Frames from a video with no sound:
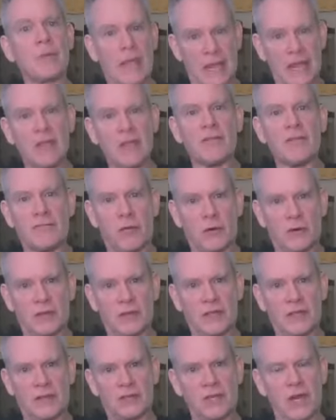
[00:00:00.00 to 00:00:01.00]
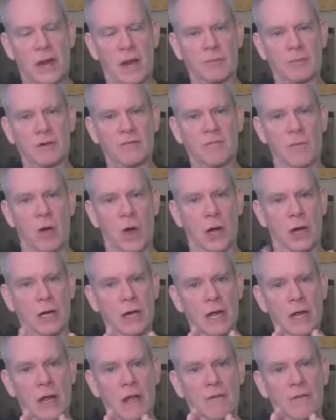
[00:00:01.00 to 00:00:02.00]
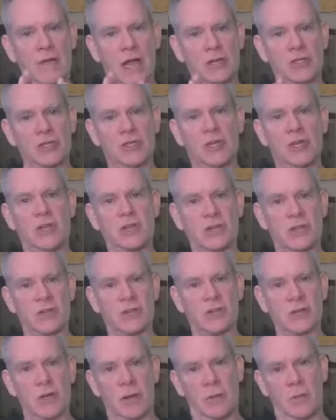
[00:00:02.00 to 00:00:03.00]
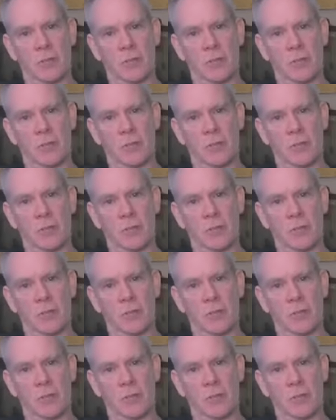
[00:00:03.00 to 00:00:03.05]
in the 14th chapter of Mark that Jesus